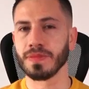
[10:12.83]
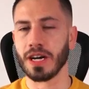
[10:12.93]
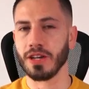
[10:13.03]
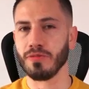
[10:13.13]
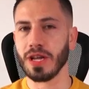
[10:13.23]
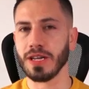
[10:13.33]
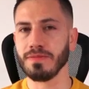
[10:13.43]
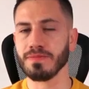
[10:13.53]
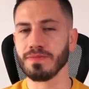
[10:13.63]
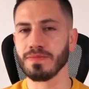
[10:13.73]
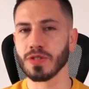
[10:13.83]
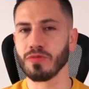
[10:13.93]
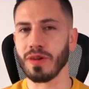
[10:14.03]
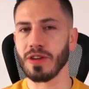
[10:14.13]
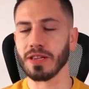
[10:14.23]
Are you ready to
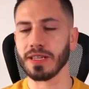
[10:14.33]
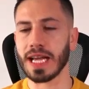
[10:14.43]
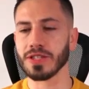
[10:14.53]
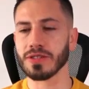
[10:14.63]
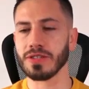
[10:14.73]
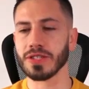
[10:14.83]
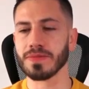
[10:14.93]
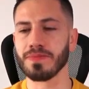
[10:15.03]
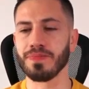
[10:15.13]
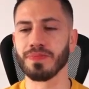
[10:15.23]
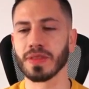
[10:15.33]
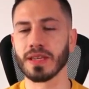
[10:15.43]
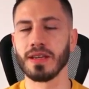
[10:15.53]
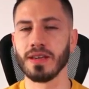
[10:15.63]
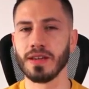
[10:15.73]
reveal the answers?
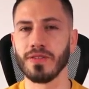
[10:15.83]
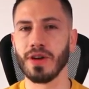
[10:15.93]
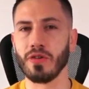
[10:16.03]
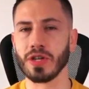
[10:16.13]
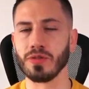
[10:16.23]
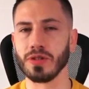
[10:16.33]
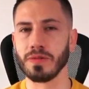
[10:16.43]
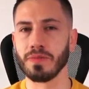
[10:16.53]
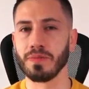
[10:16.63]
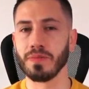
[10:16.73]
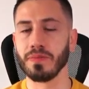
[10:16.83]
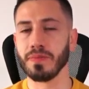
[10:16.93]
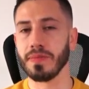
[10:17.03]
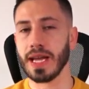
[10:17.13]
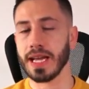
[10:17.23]
Very good.
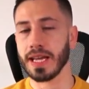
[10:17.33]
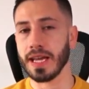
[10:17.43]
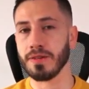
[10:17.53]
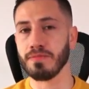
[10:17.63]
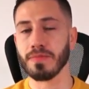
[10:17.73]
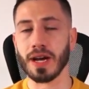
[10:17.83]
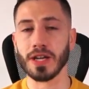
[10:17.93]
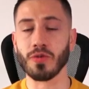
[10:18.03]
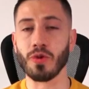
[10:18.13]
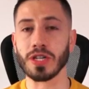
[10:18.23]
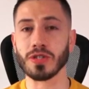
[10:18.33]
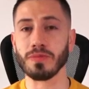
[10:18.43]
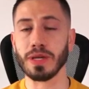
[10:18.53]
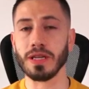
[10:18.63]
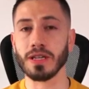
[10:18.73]
Again, I don't want to
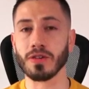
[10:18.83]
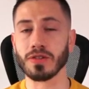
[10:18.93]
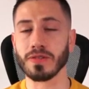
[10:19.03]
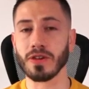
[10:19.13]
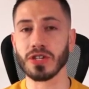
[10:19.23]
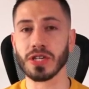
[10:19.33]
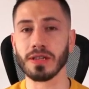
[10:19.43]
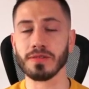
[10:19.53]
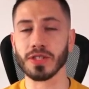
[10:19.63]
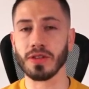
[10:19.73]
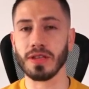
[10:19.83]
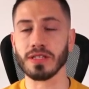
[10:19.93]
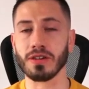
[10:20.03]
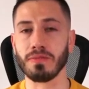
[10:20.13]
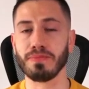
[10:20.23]
be controversial, so these
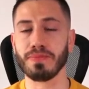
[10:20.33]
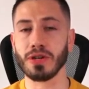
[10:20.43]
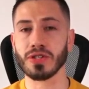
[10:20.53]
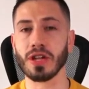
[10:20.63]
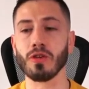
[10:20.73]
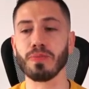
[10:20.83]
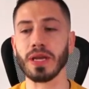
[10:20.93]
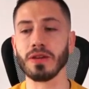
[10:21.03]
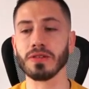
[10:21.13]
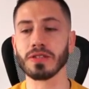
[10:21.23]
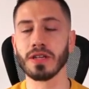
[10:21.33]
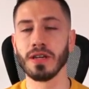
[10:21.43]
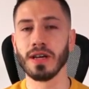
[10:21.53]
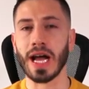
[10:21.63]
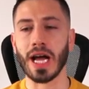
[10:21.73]
are personal opinions.
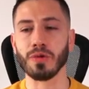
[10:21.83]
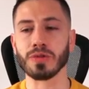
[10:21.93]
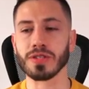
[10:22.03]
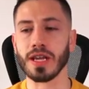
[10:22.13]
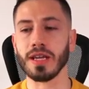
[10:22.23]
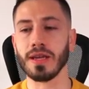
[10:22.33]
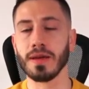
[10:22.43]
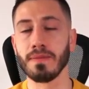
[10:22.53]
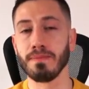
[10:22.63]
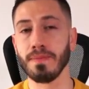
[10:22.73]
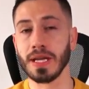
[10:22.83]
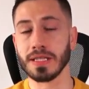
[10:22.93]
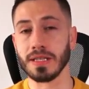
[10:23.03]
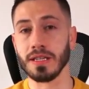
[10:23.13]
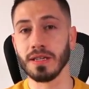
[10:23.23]
I would say
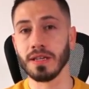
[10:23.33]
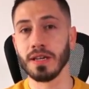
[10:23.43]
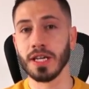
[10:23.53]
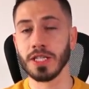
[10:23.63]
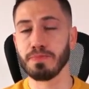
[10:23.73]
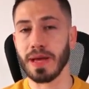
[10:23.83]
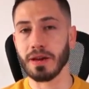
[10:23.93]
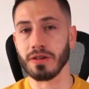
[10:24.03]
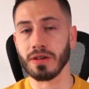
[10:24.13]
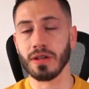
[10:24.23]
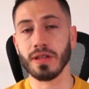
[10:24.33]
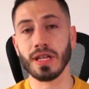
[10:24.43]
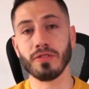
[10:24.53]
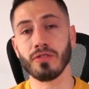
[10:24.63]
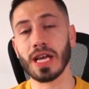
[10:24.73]
Messi is better
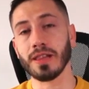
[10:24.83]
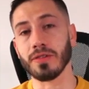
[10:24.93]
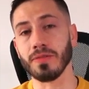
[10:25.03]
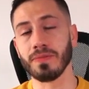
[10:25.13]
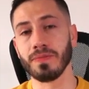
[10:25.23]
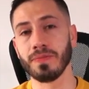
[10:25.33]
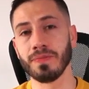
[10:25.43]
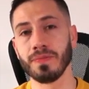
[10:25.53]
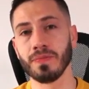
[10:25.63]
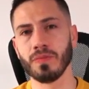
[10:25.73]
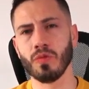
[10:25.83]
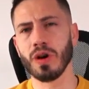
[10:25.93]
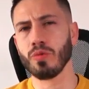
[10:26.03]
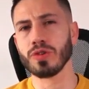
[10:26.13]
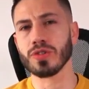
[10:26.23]
than Ronaldo.
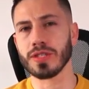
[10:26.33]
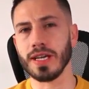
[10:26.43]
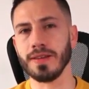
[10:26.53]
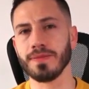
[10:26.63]
What would you say?